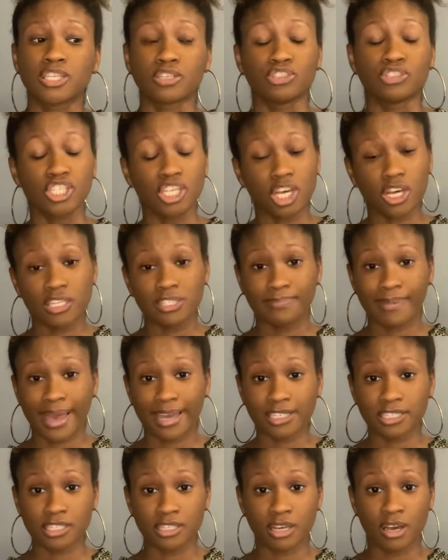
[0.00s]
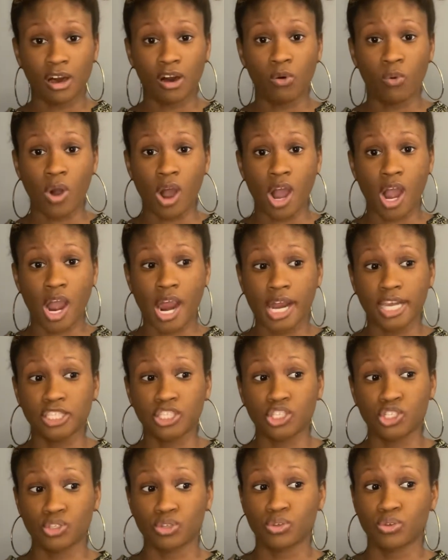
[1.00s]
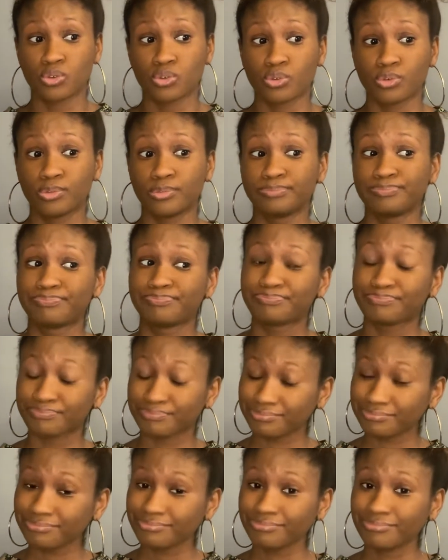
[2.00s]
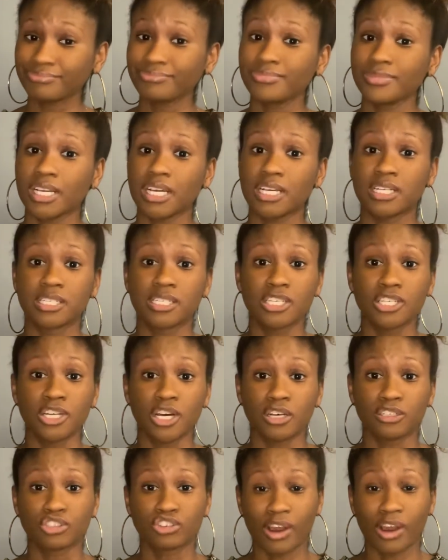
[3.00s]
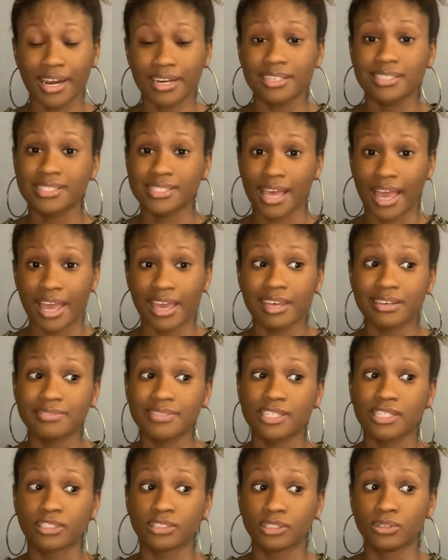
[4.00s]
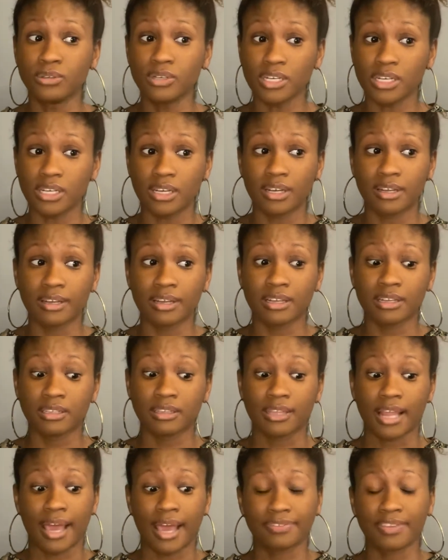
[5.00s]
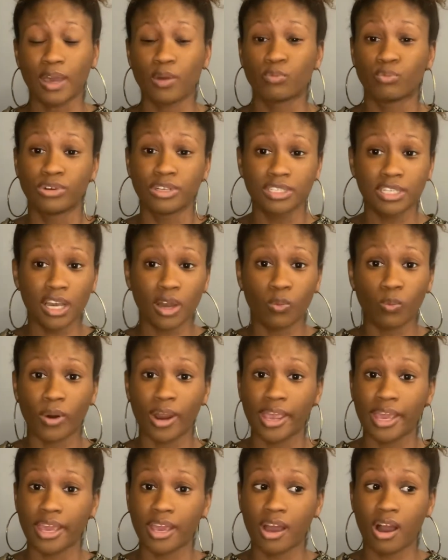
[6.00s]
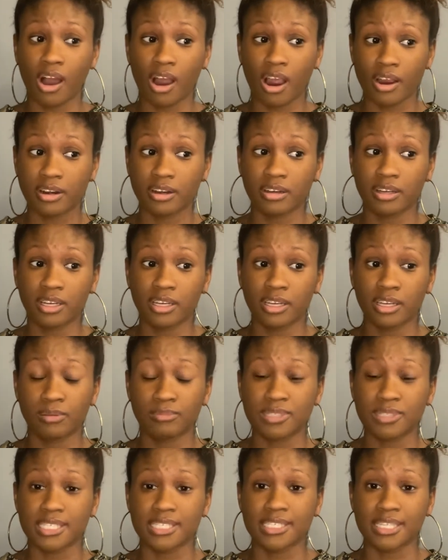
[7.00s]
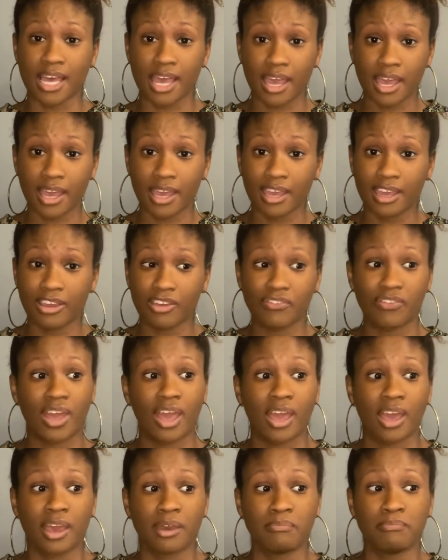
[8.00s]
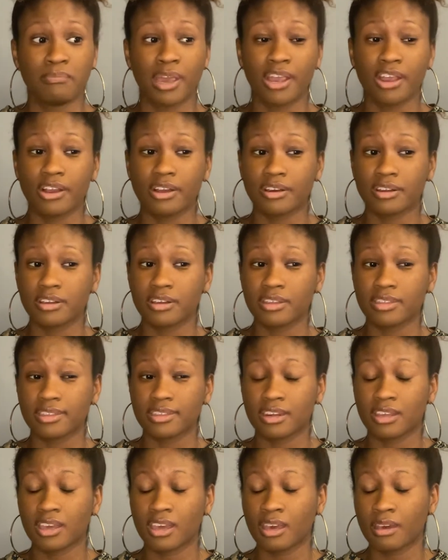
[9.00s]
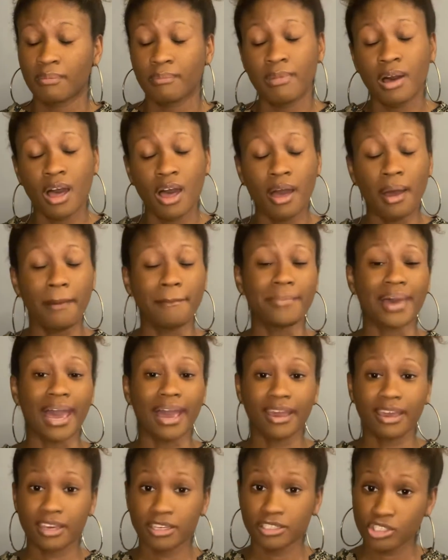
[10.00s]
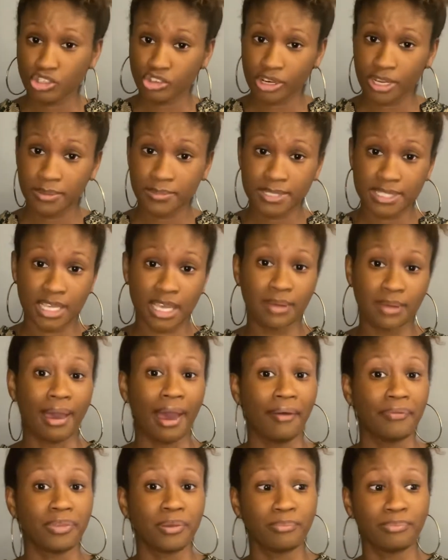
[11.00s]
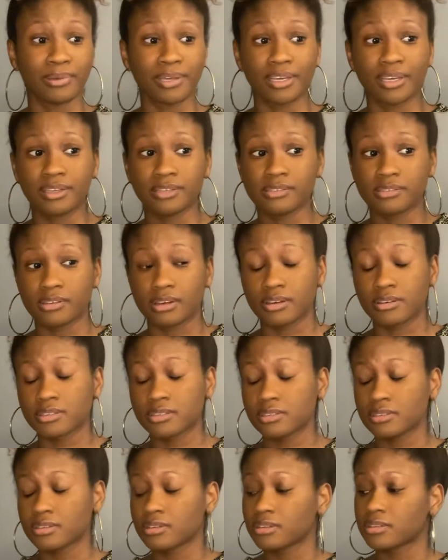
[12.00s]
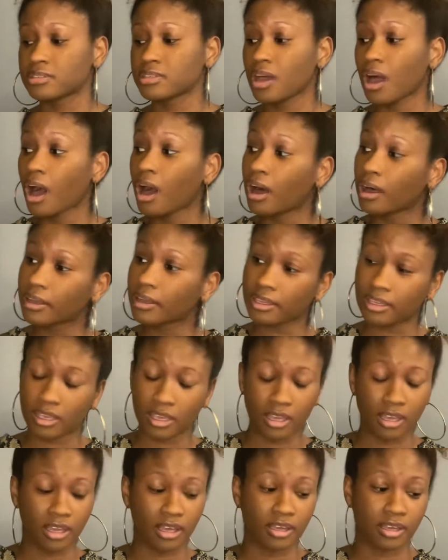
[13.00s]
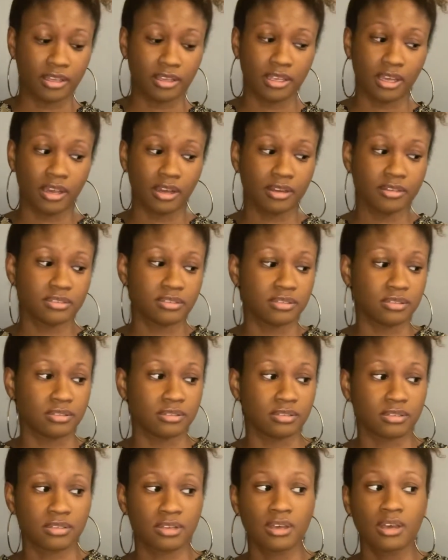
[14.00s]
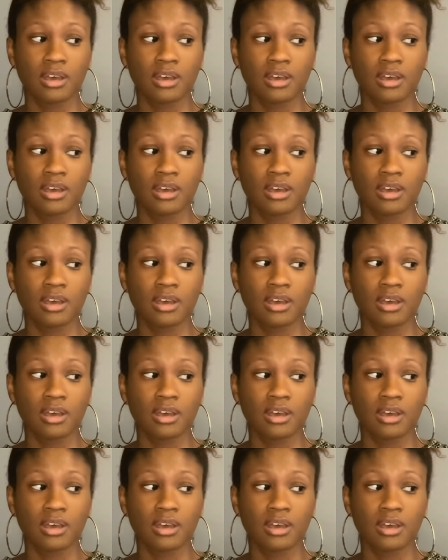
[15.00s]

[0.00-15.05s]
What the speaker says: she goes back into the OR to, you know, try to save DeLuca. Like, they really are working hard on him to save. And Meredith and him back in dream scene at the beach, they're still talking. They're just